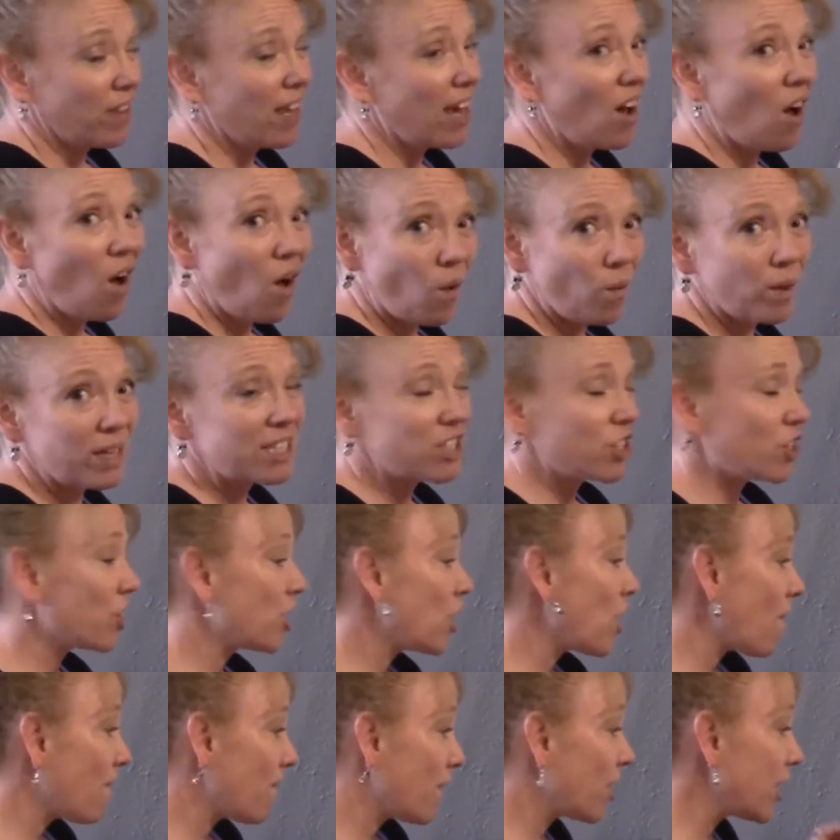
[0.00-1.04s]
They always turn
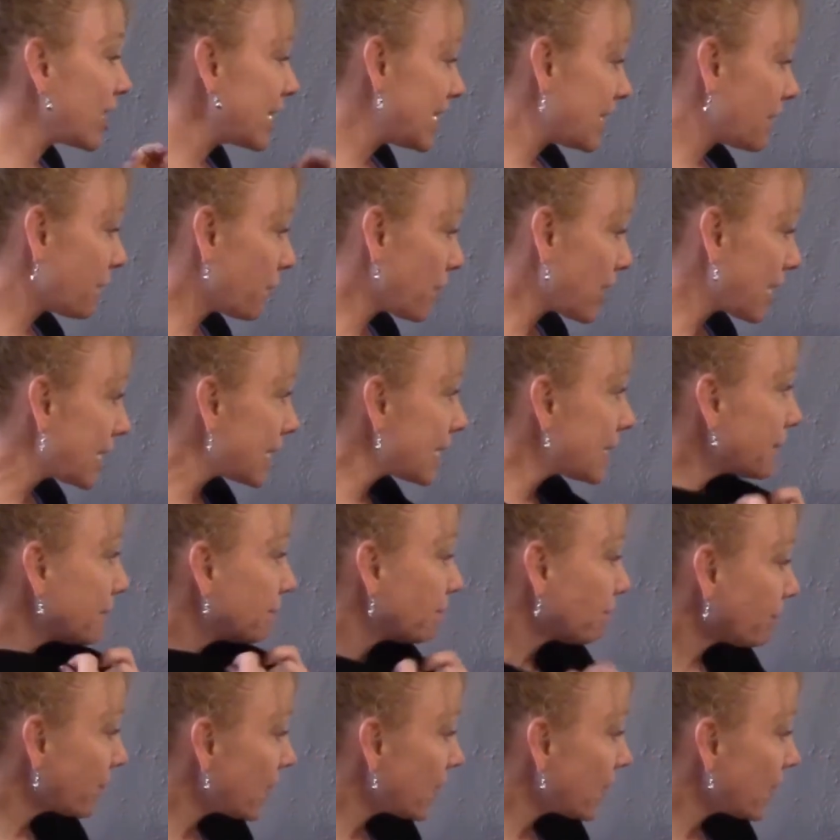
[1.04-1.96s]
out very different.